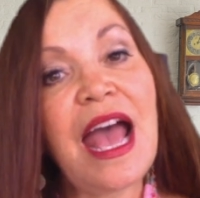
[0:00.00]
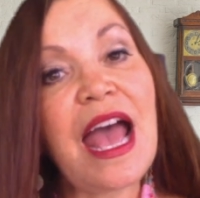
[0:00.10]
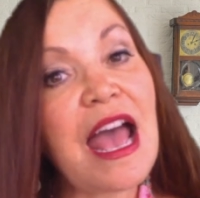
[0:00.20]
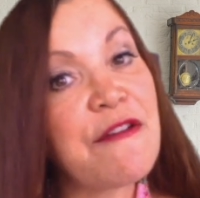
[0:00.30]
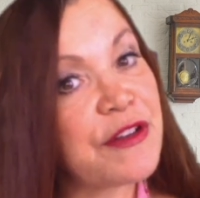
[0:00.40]

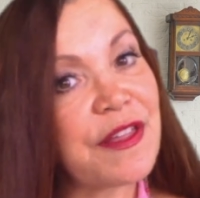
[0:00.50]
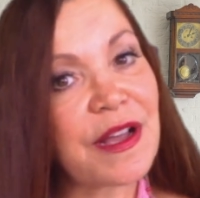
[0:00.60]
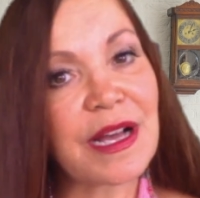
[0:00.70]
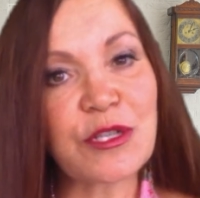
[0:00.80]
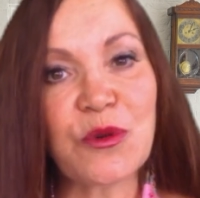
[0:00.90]

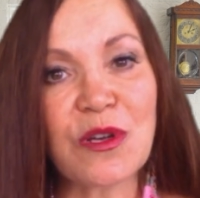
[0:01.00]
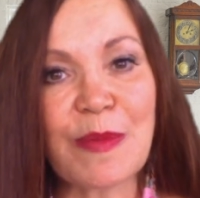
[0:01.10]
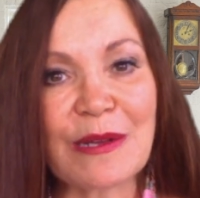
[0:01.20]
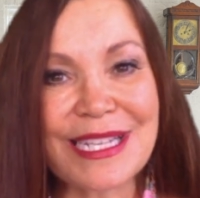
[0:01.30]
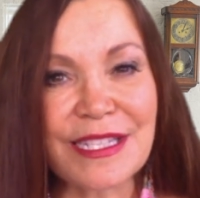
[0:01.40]
everything I talk
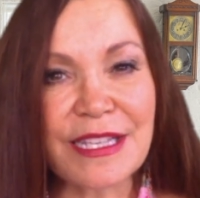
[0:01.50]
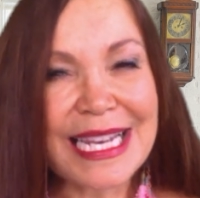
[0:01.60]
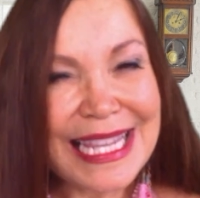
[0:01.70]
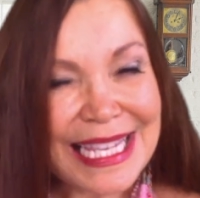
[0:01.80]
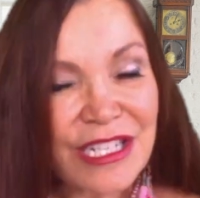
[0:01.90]
about is
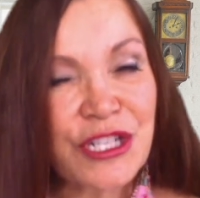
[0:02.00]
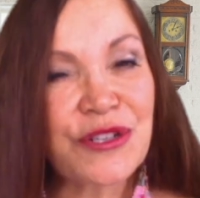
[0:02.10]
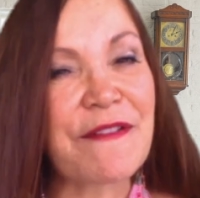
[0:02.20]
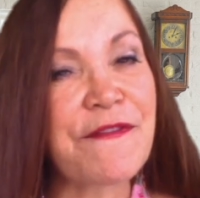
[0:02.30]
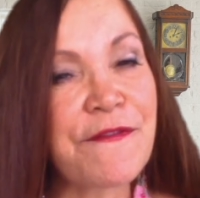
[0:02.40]

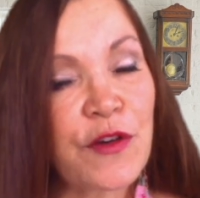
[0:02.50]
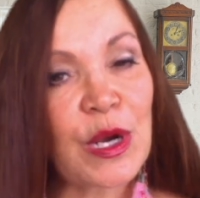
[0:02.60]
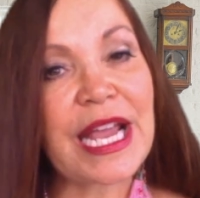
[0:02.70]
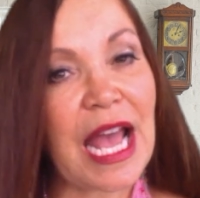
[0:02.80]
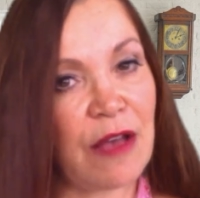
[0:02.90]
literally
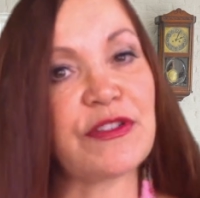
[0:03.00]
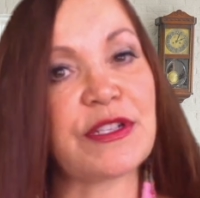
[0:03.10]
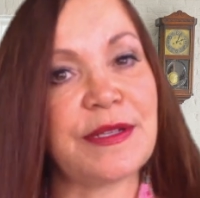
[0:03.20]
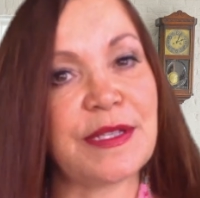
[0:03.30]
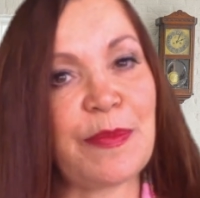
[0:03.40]
fully
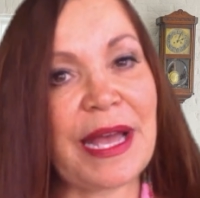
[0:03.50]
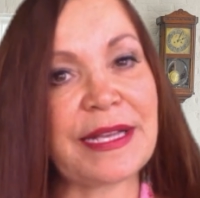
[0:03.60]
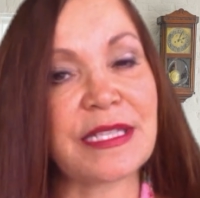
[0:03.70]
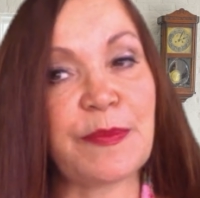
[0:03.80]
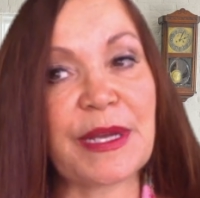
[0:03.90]

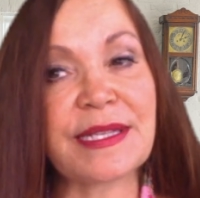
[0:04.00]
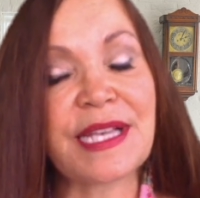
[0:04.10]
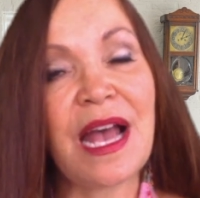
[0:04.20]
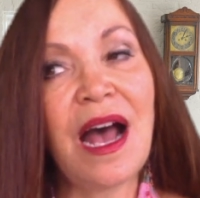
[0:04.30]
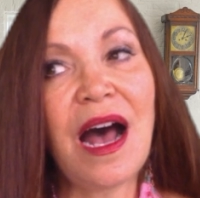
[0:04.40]
evidence-based, because
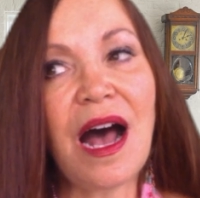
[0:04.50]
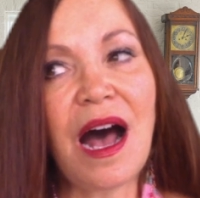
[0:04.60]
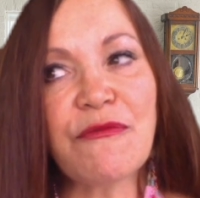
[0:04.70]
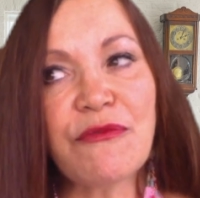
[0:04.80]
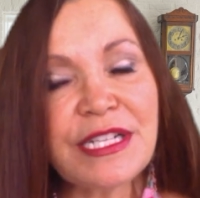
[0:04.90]

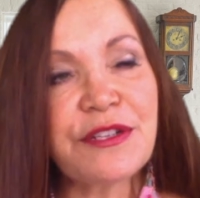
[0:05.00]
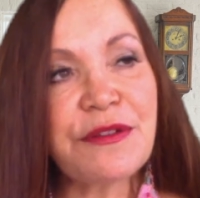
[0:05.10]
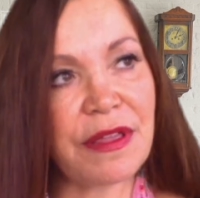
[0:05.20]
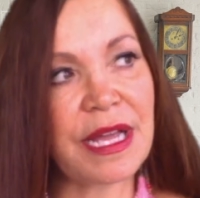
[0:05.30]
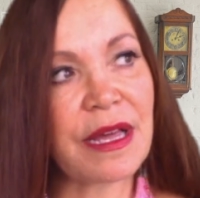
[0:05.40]
I really do
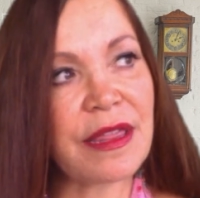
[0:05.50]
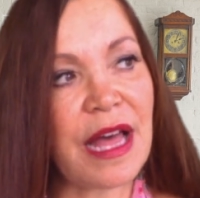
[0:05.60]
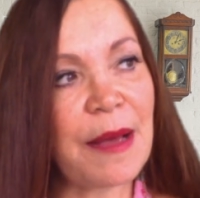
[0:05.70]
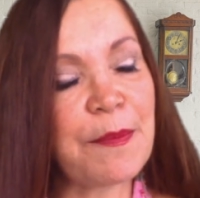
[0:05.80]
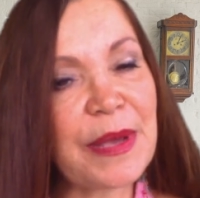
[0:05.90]
think
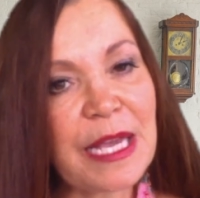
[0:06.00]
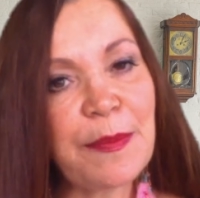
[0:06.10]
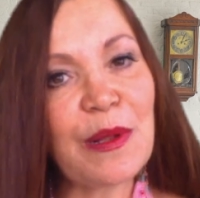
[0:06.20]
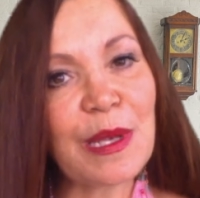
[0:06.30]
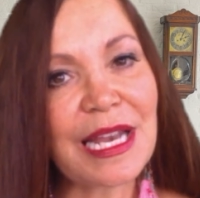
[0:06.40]
that
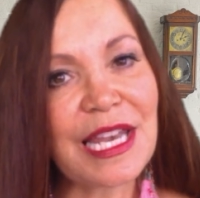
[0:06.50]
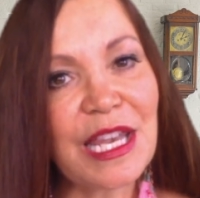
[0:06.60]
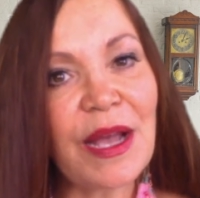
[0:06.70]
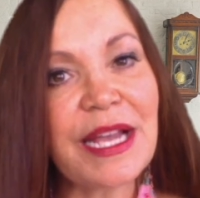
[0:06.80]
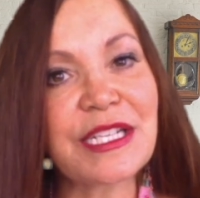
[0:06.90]
people
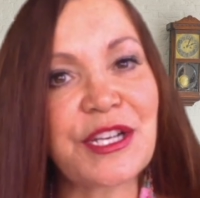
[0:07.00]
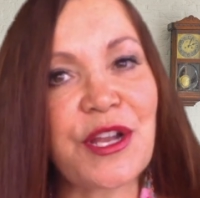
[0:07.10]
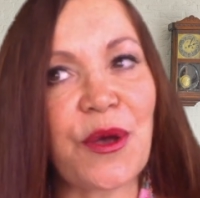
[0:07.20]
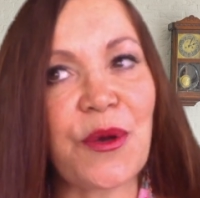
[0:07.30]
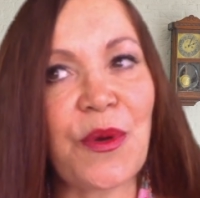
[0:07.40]
like to
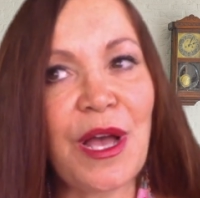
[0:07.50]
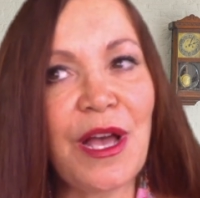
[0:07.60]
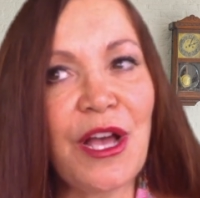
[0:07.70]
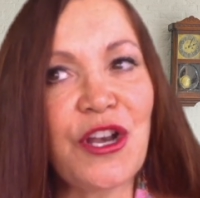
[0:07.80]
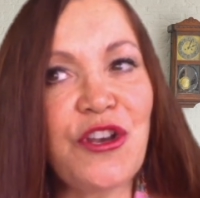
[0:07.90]
know
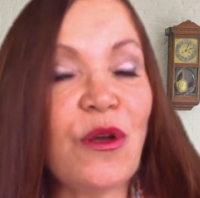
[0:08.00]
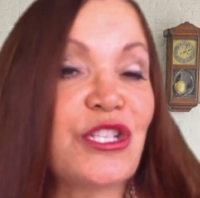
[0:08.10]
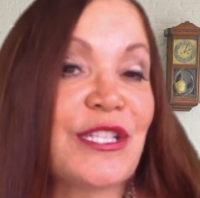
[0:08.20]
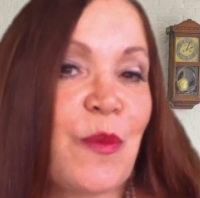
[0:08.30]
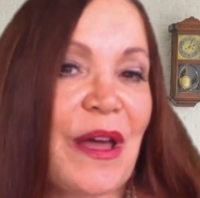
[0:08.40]
not
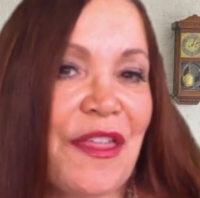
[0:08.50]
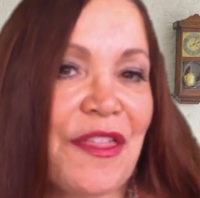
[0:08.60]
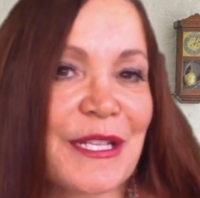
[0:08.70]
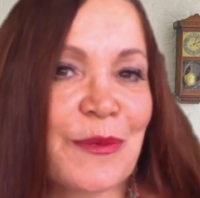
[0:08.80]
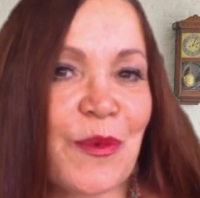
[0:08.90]
just whether
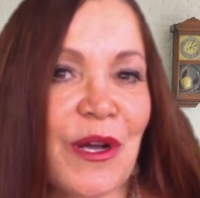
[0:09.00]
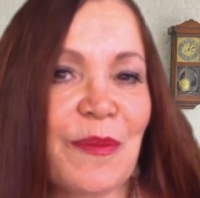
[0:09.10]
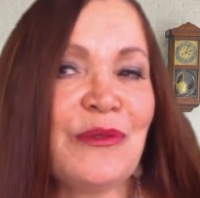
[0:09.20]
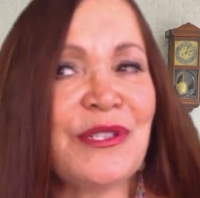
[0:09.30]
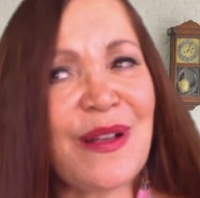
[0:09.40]
things work, but also